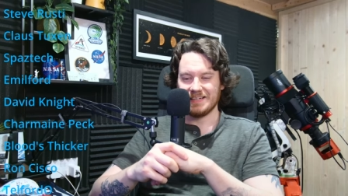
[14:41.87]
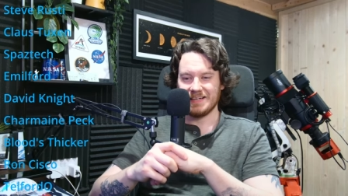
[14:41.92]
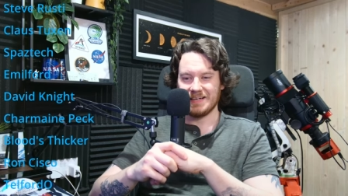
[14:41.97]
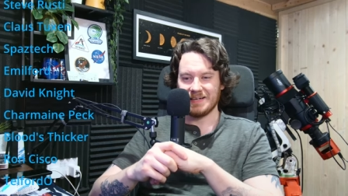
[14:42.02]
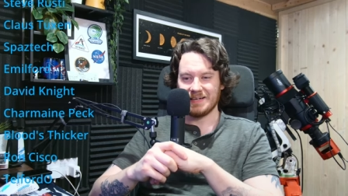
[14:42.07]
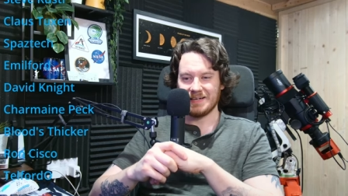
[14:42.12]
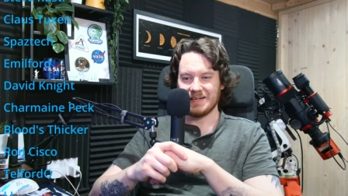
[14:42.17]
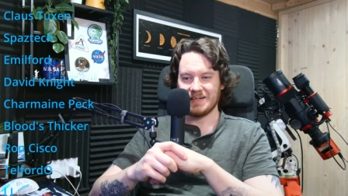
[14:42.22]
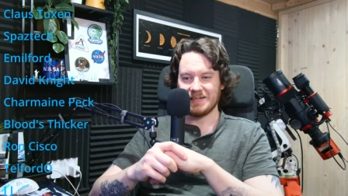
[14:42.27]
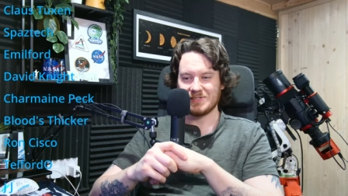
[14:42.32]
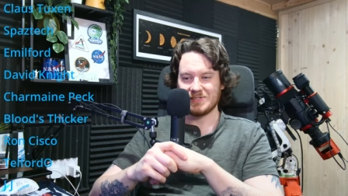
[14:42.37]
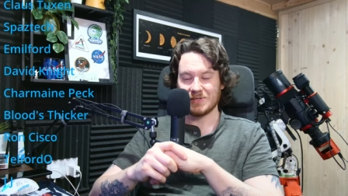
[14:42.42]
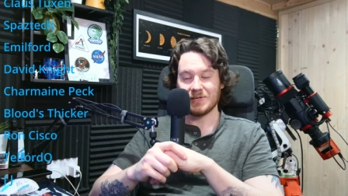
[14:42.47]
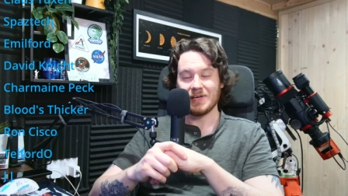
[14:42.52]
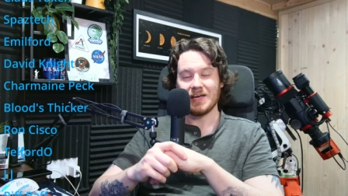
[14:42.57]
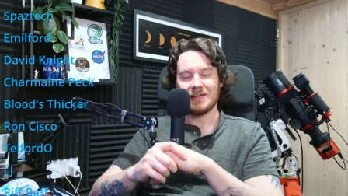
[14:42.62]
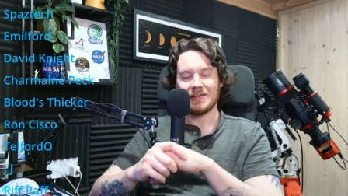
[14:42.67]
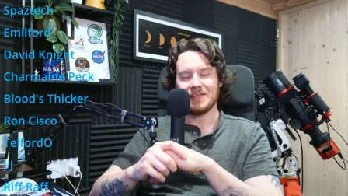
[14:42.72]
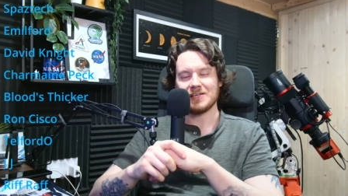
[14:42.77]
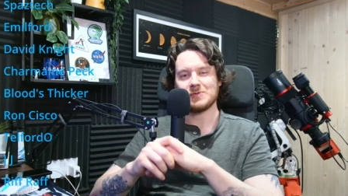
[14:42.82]
Uh, so
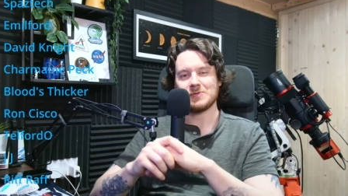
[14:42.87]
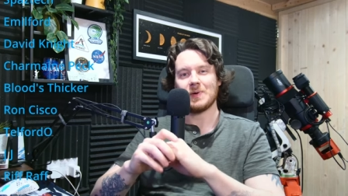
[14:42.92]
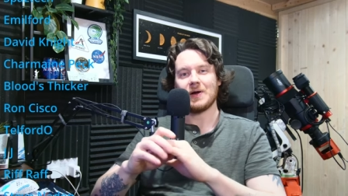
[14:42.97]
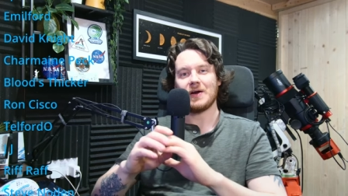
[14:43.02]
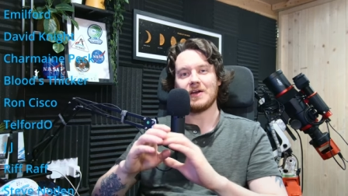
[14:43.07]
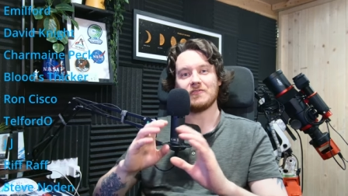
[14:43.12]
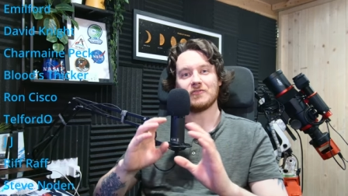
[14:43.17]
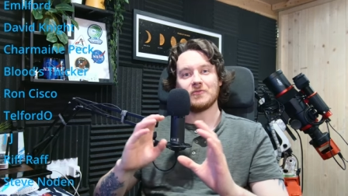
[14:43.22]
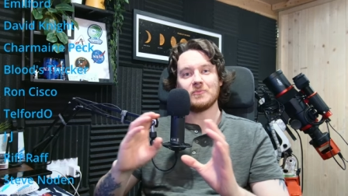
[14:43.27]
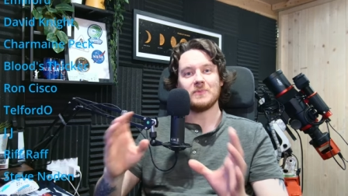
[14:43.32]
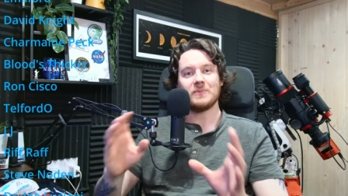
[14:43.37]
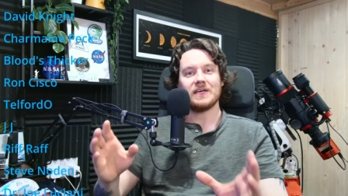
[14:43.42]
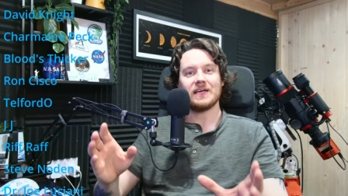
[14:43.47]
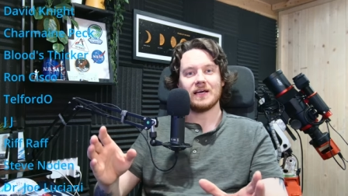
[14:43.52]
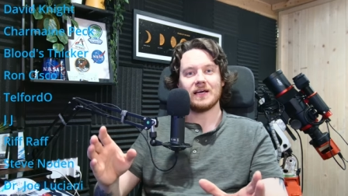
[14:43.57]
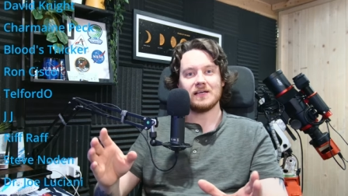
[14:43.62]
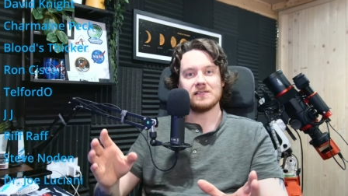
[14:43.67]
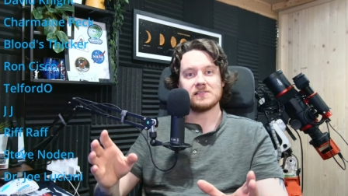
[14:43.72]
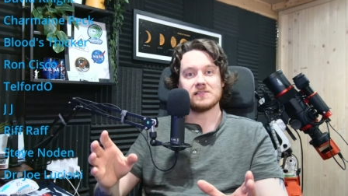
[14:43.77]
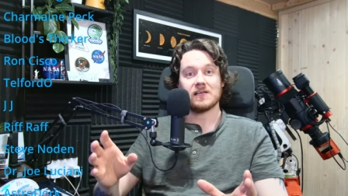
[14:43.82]
yeah, that's about it from me,
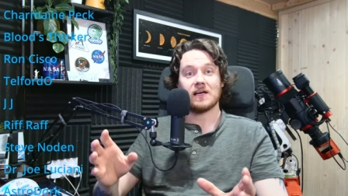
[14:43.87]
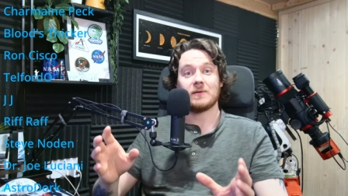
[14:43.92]
guys.